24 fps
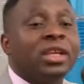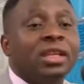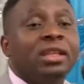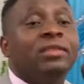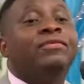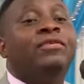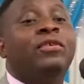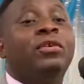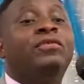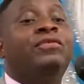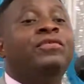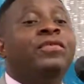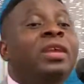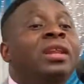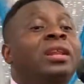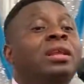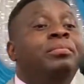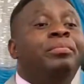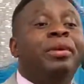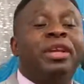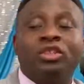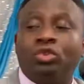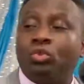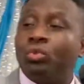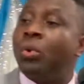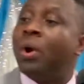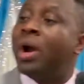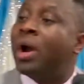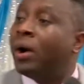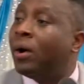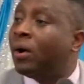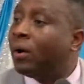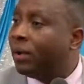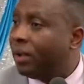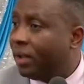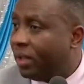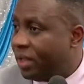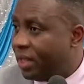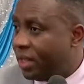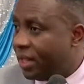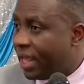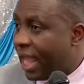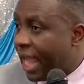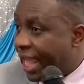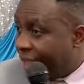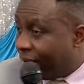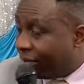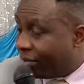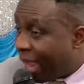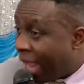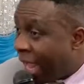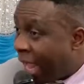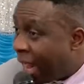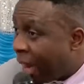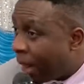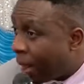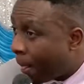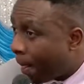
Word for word: and for Philip as well. Amen.